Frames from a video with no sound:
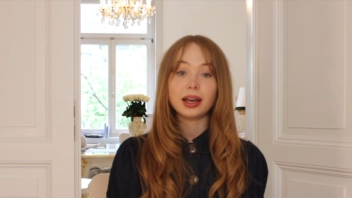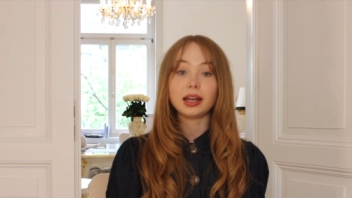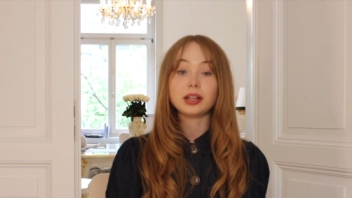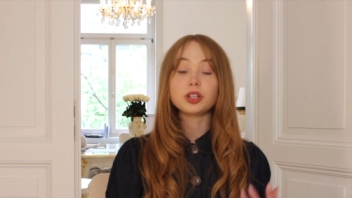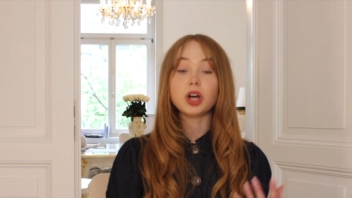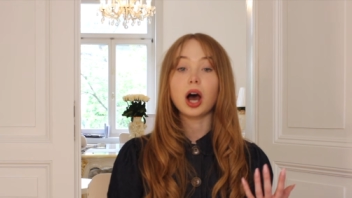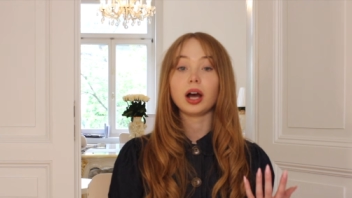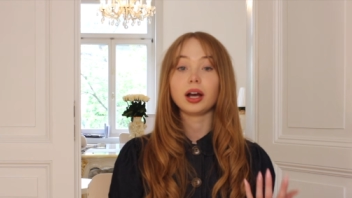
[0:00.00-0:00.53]
In
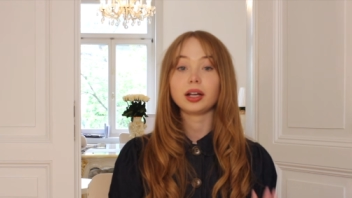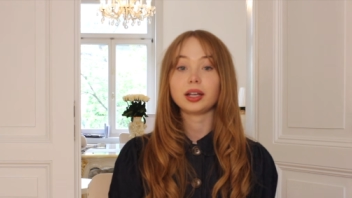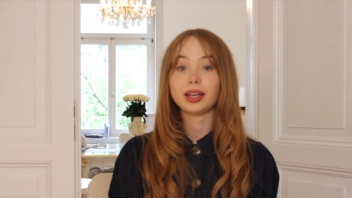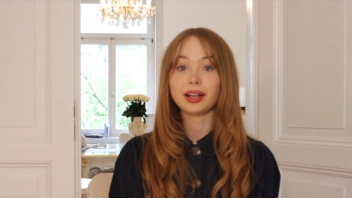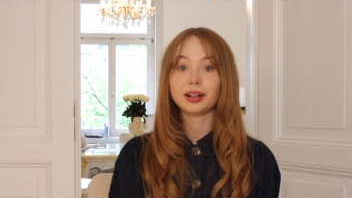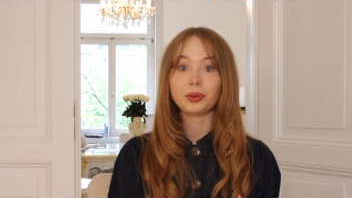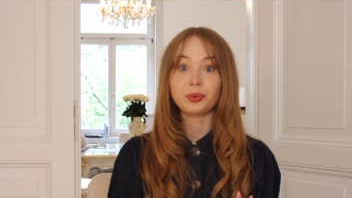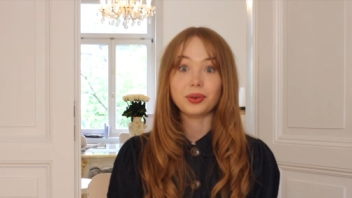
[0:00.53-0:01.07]

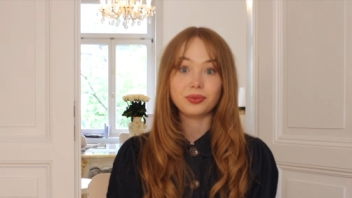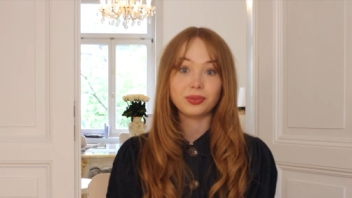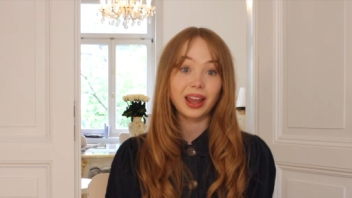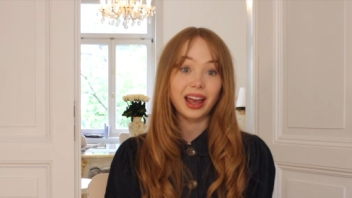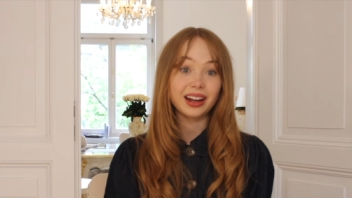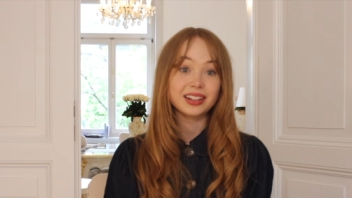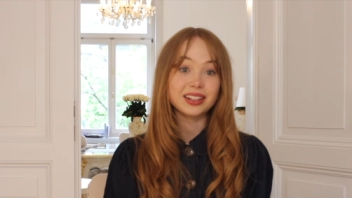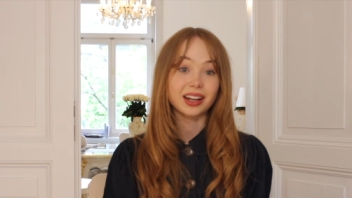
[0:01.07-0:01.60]
talking,
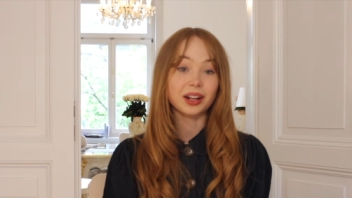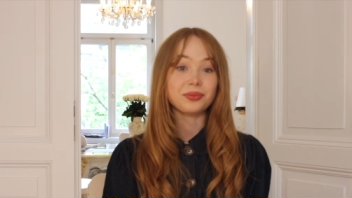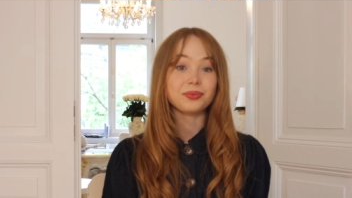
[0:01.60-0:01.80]
reflecting, and